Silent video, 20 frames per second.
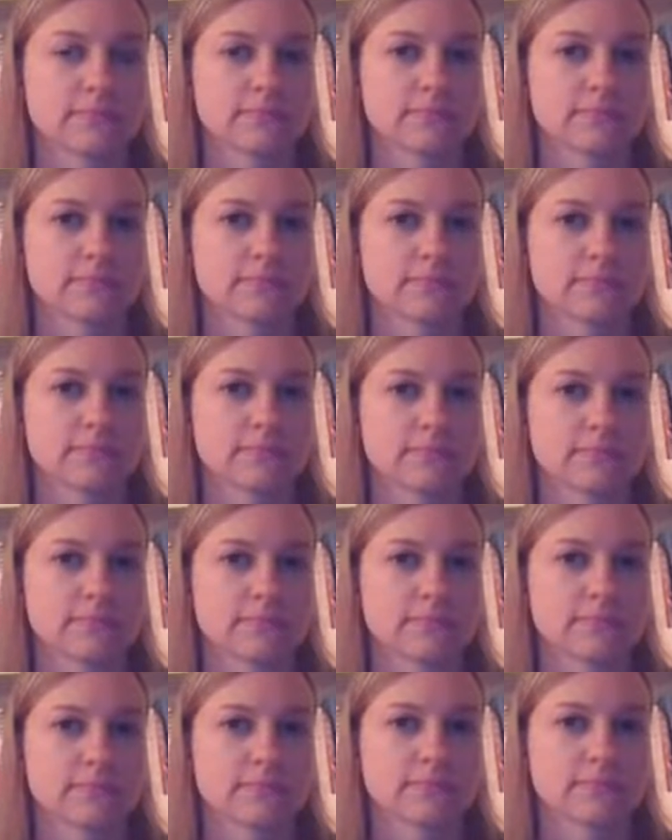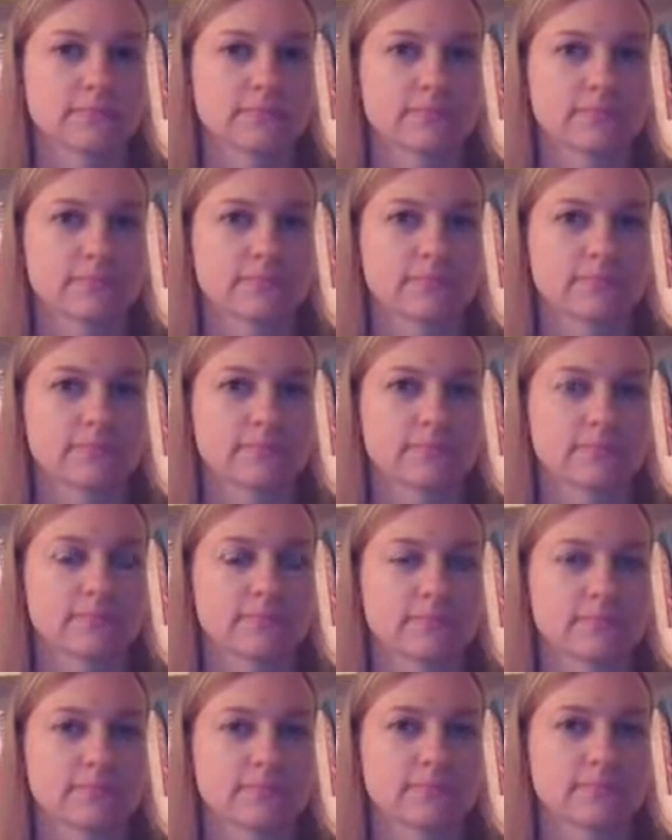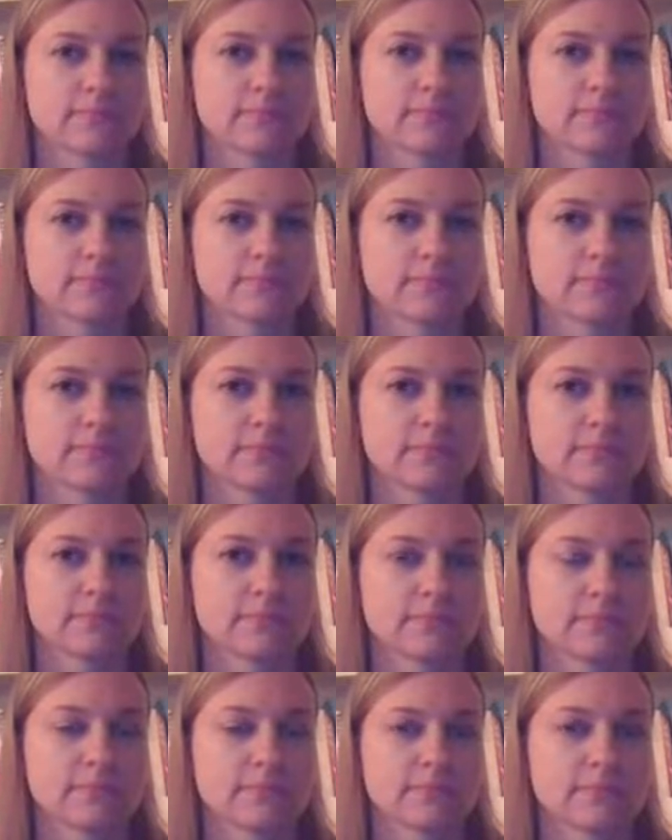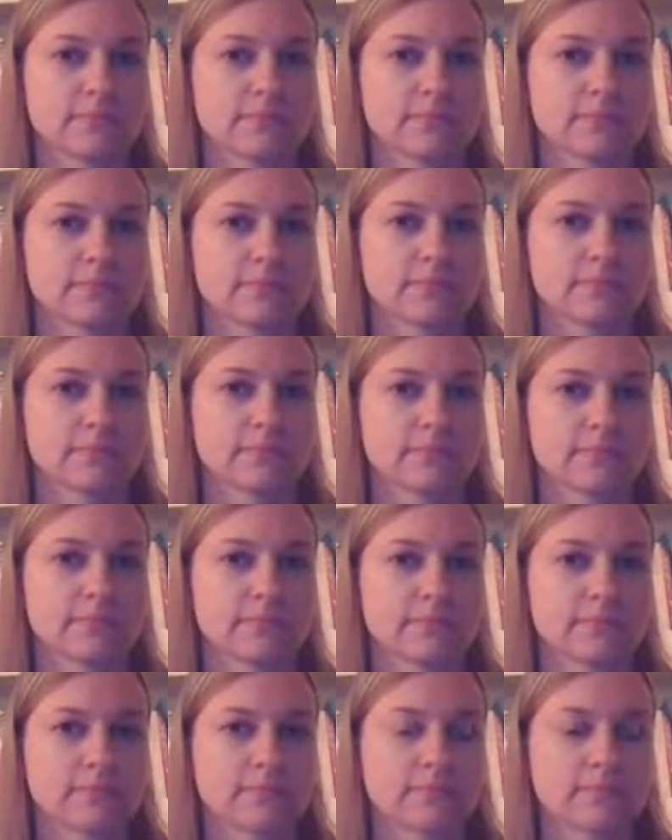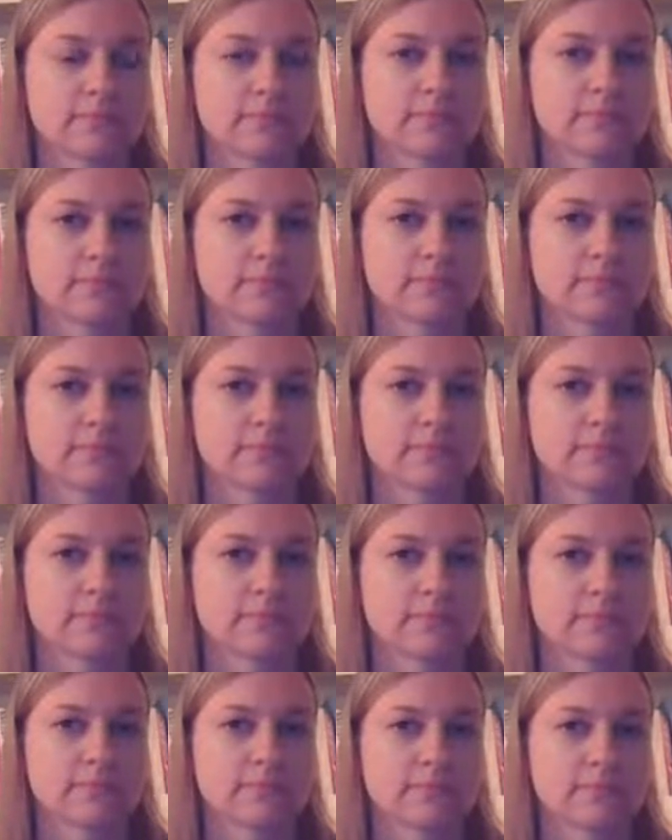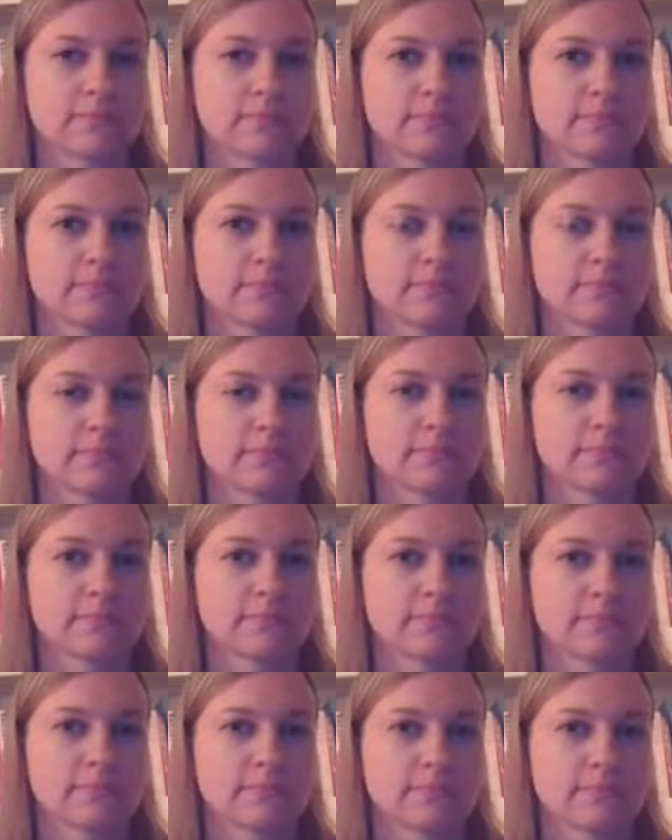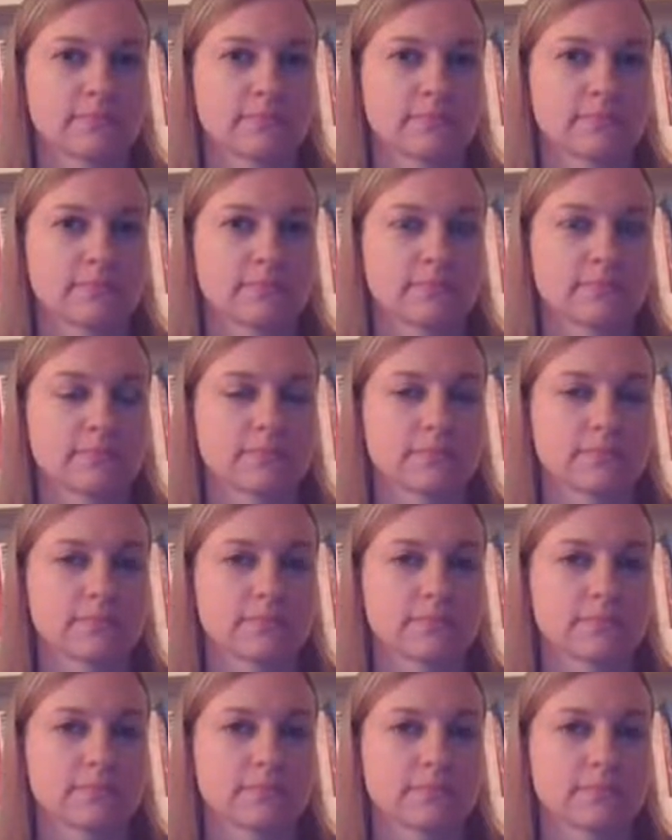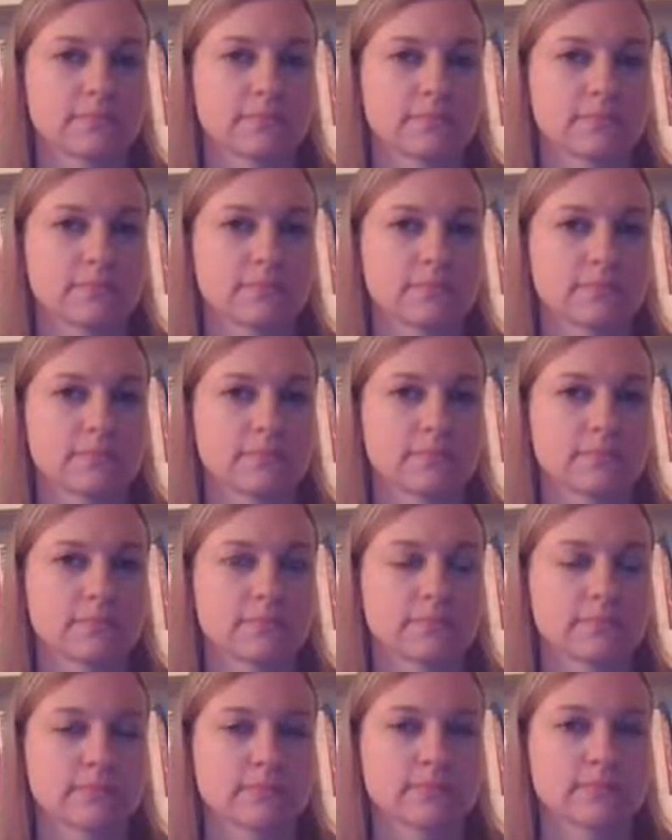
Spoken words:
This person isn't speaking.